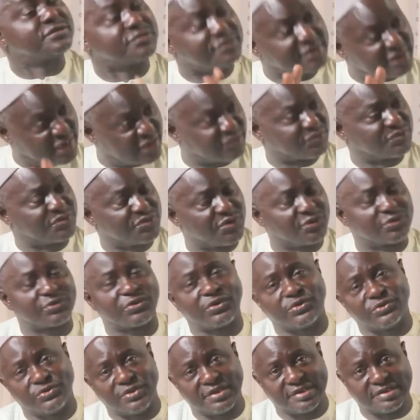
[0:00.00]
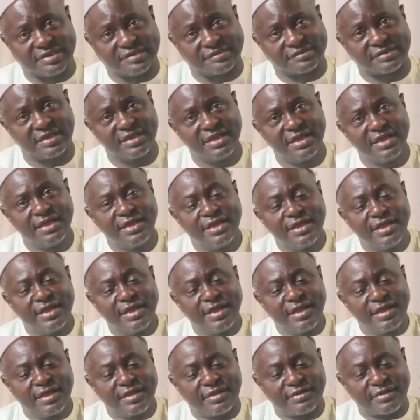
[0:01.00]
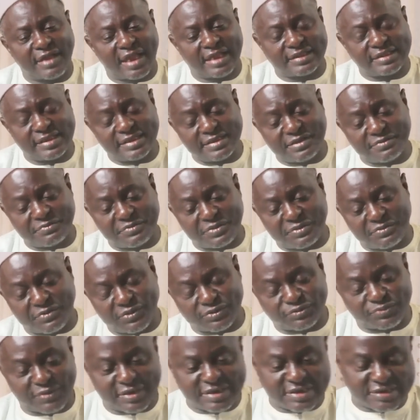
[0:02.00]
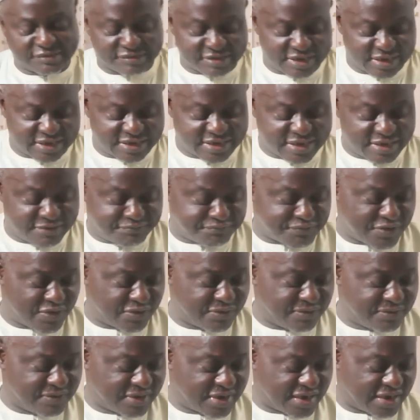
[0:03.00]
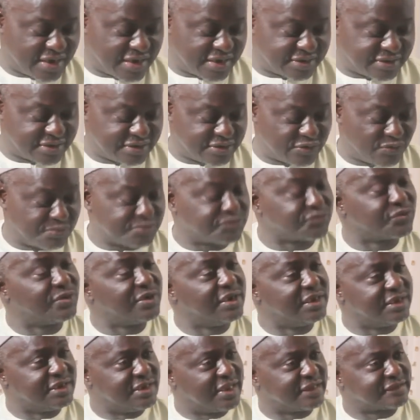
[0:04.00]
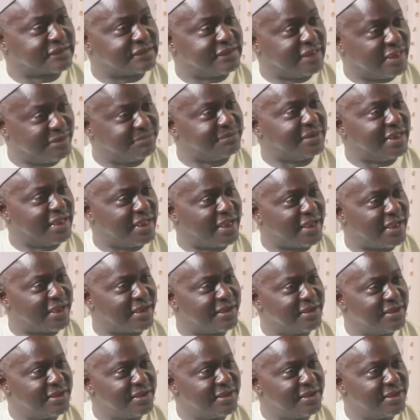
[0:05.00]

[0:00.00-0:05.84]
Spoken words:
That's where the wrongdoing is. I think it was when they said they found, I think the opposition leader's name there.